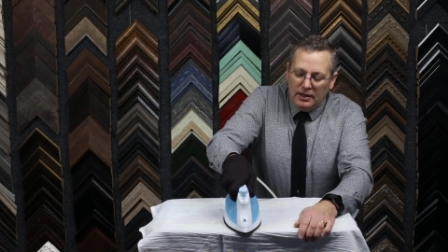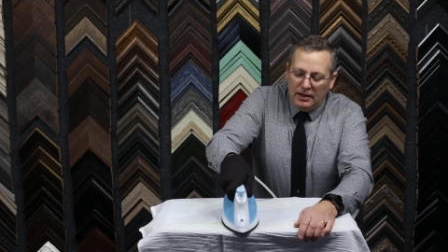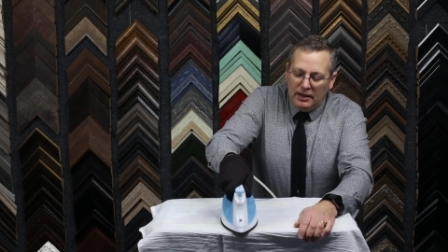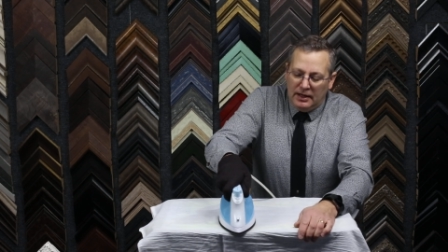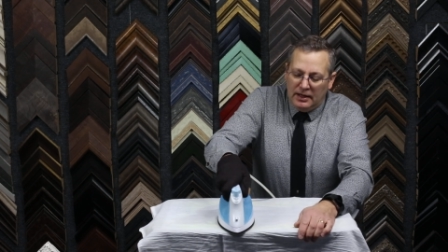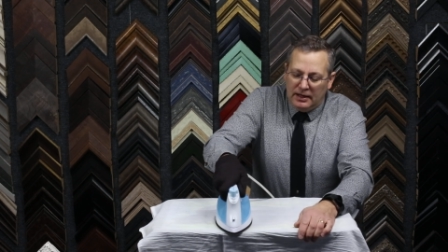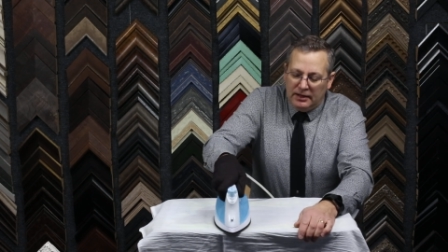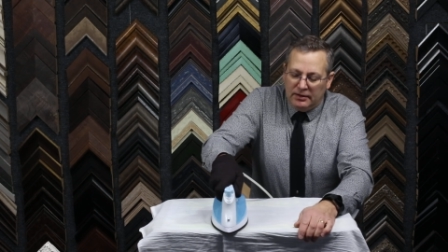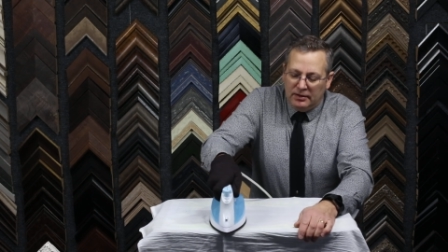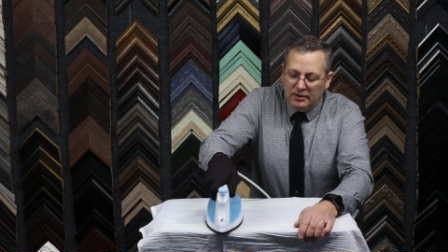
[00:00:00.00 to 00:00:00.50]

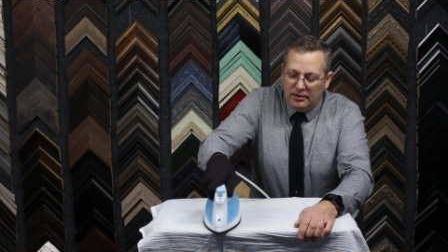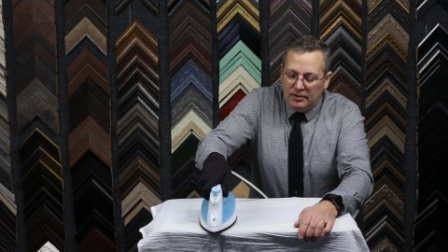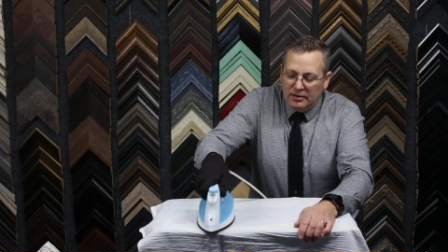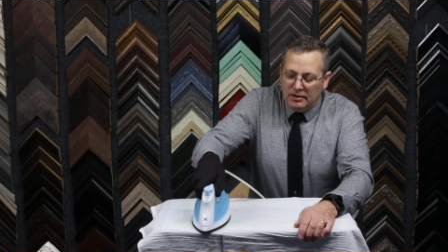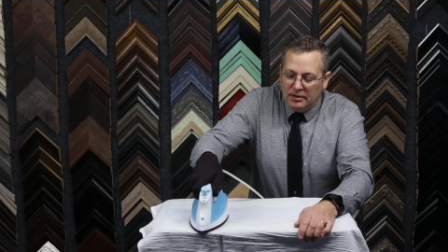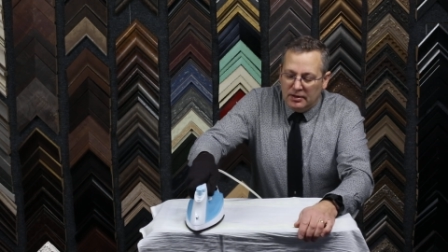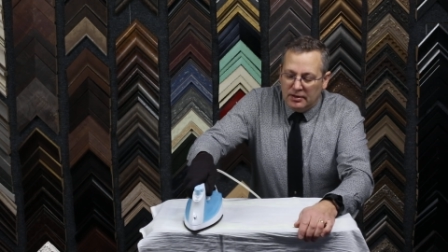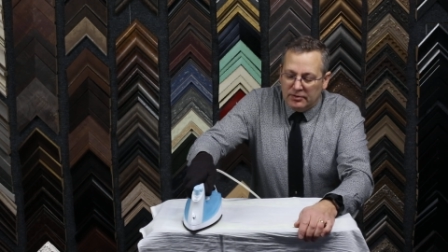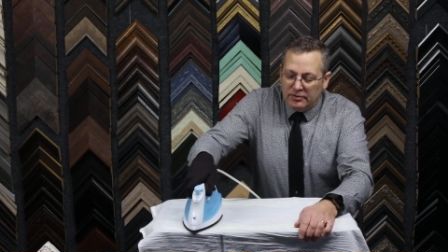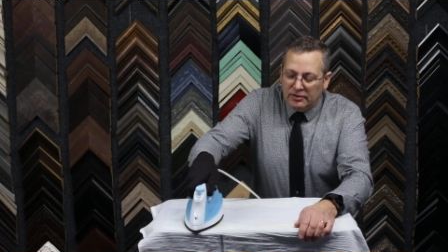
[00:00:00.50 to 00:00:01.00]
And
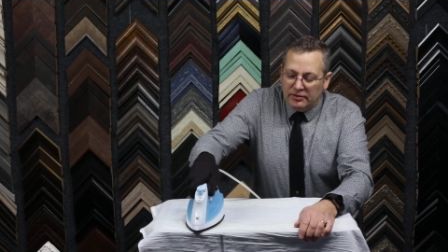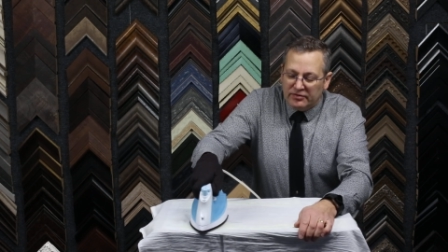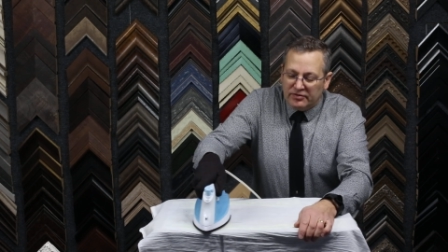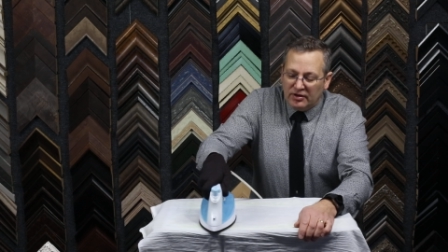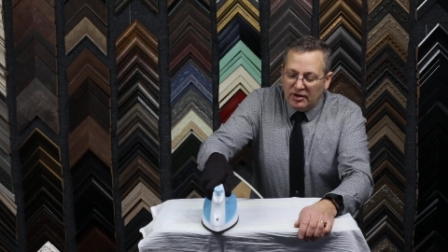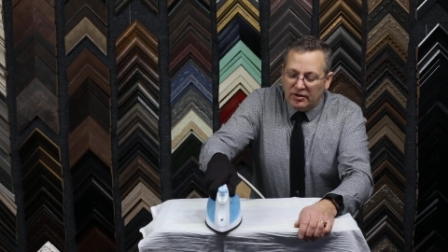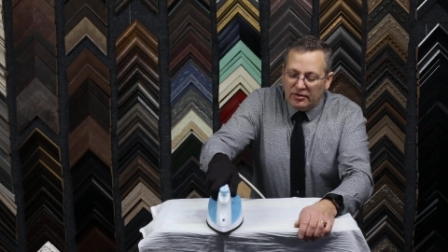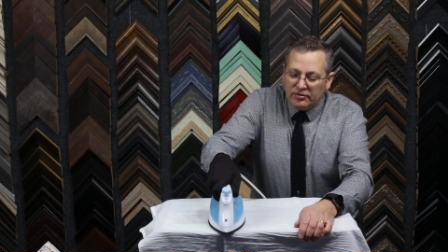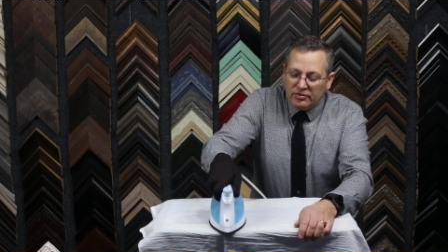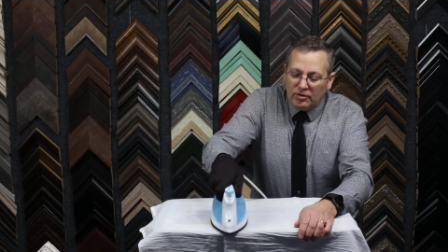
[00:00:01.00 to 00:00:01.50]
this
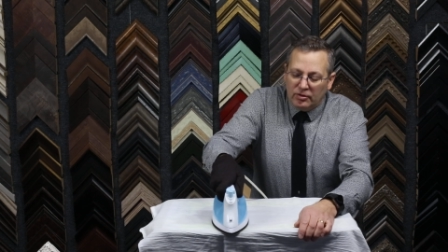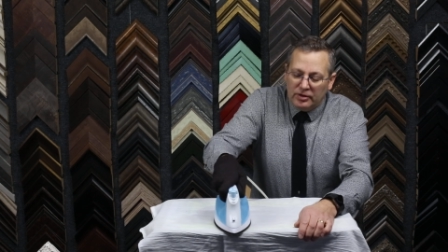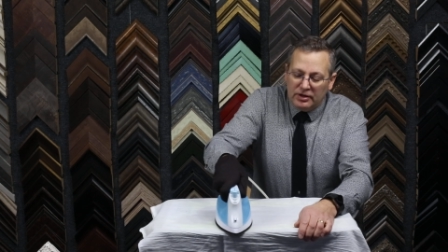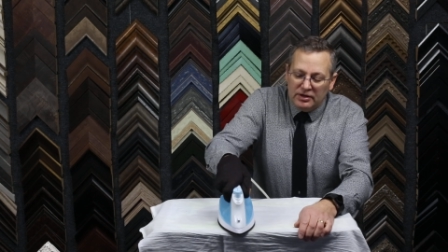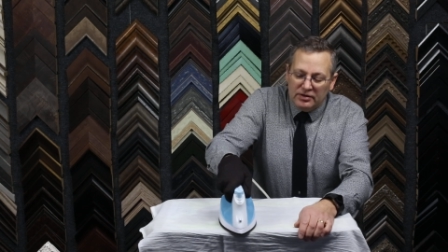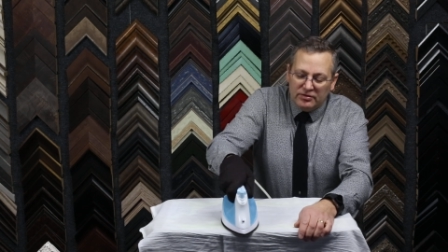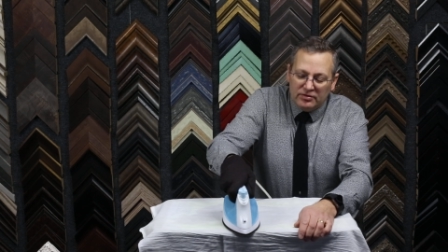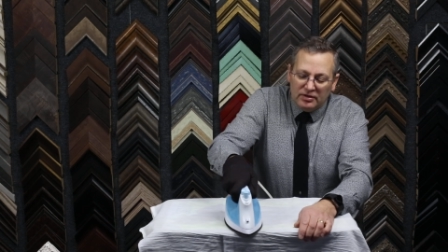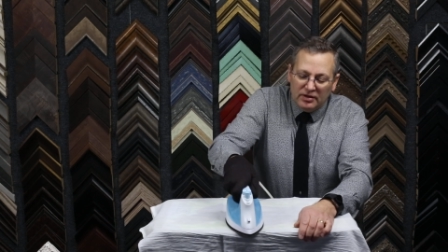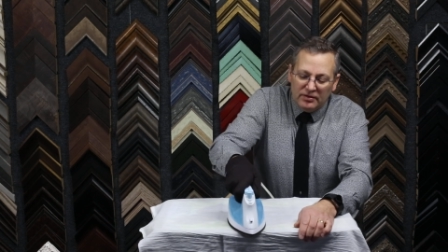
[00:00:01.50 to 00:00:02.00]
also
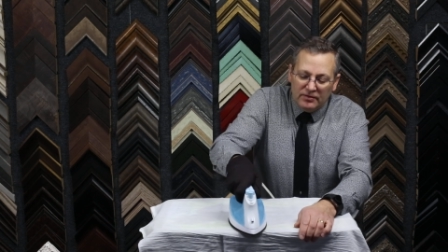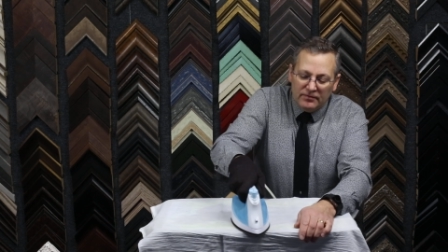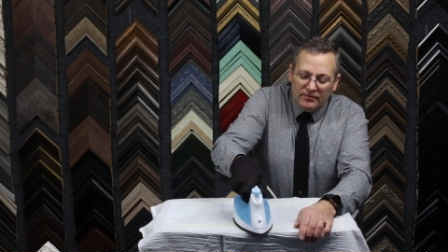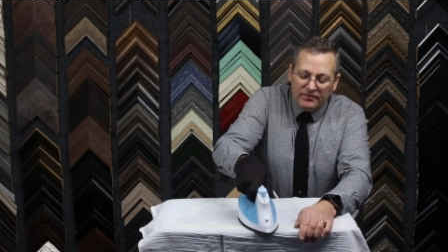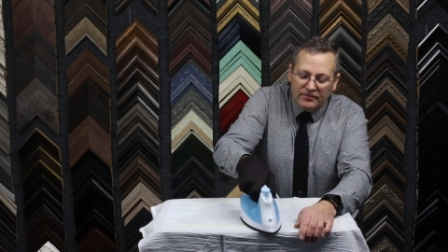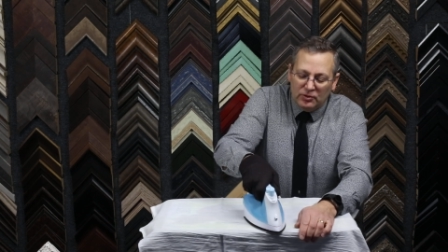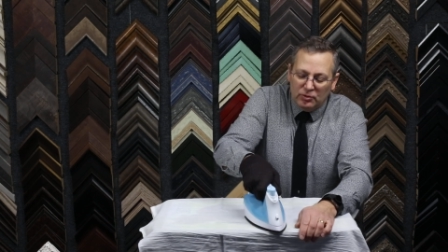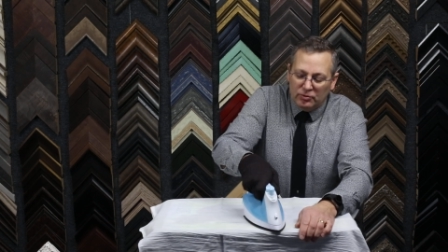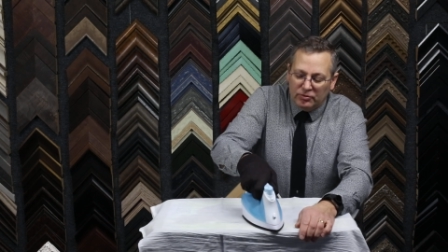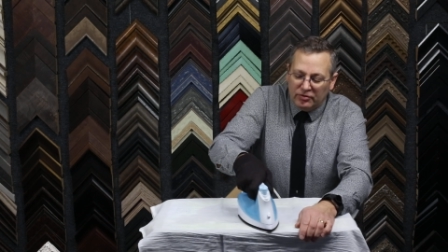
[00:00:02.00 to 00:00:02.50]
heats it and
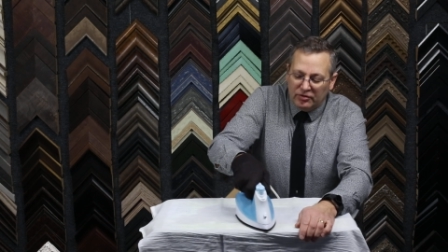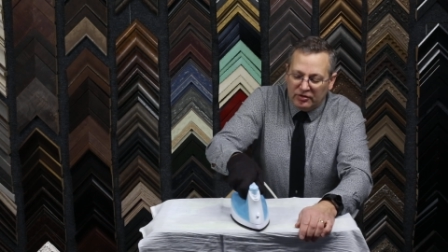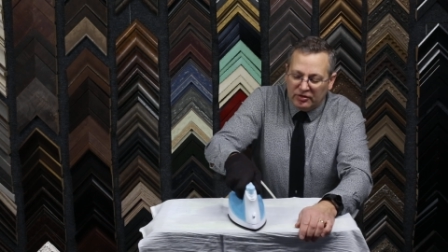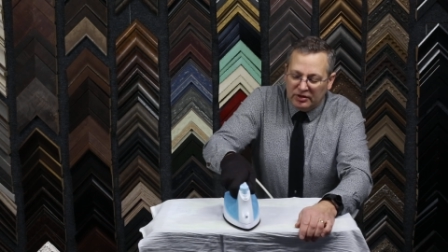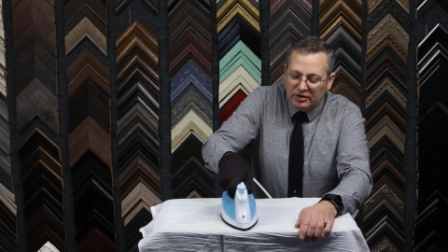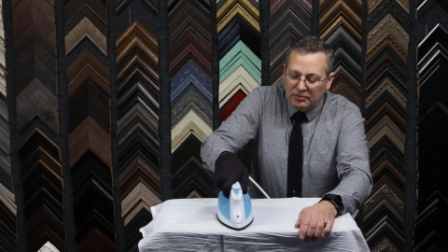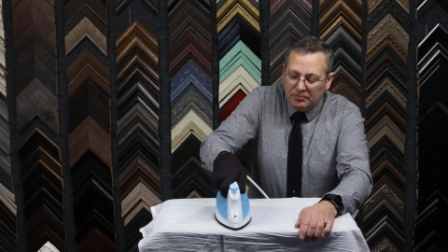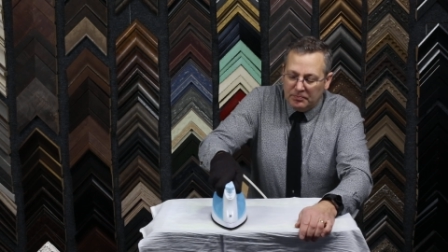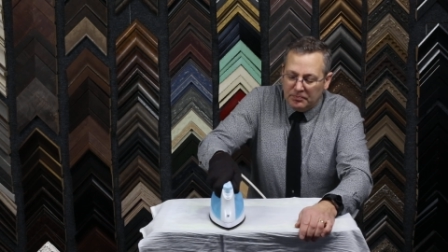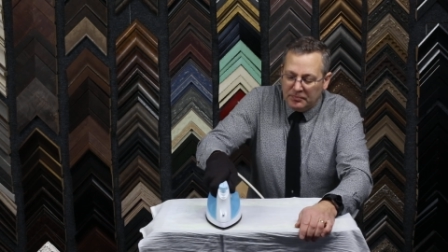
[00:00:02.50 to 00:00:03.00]
fuses
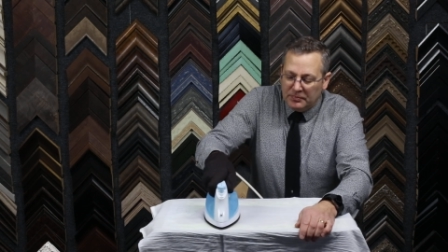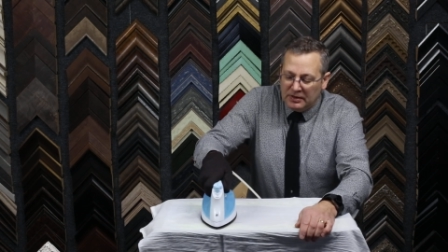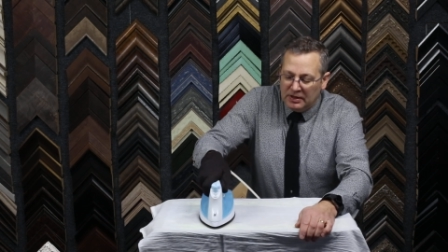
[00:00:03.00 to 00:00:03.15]
it.